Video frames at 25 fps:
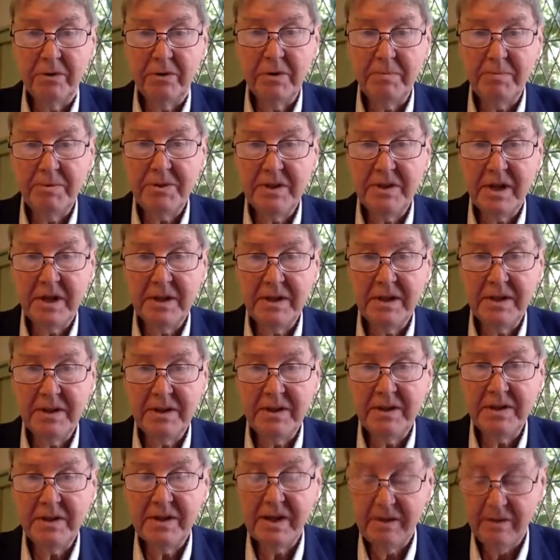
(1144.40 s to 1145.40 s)
groups, not
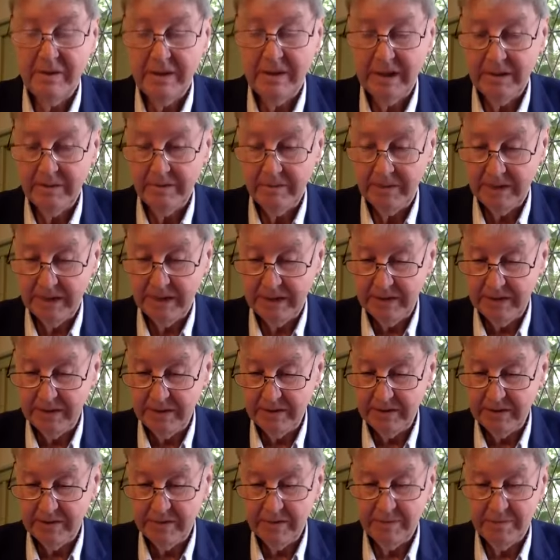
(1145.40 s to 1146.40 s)
necessarily
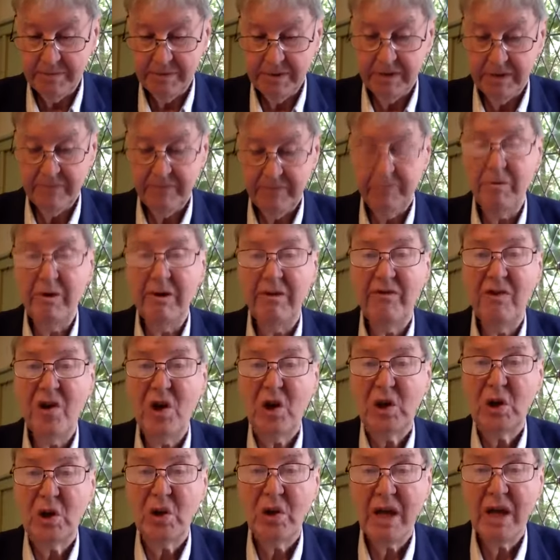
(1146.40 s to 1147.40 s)
religious groups, often
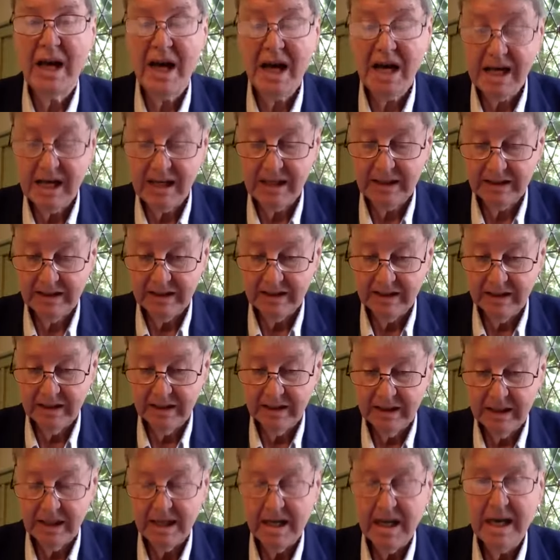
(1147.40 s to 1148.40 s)
refer to the heart
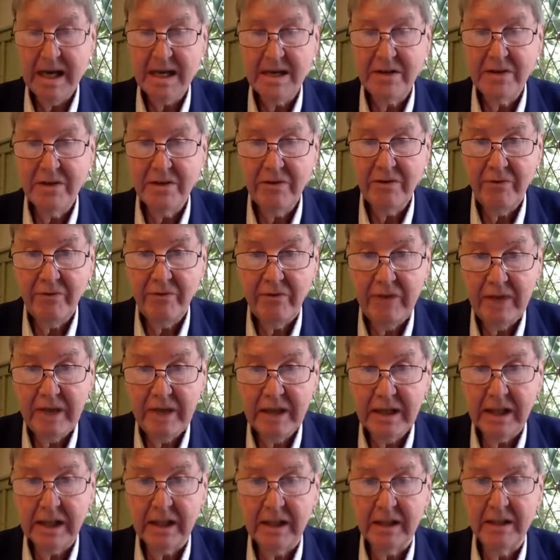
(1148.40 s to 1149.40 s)
as the
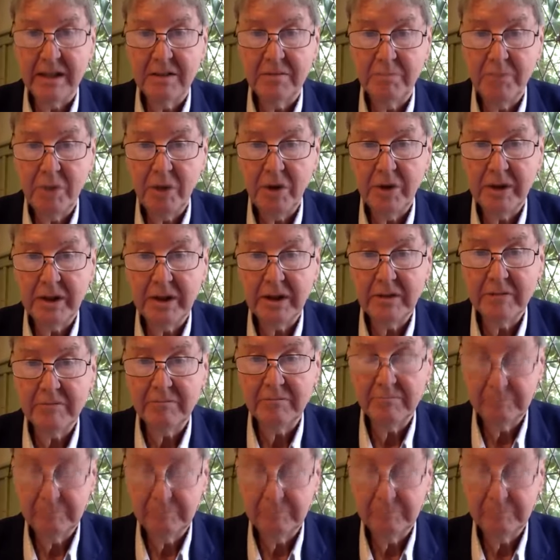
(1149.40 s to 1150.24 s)
feeling body,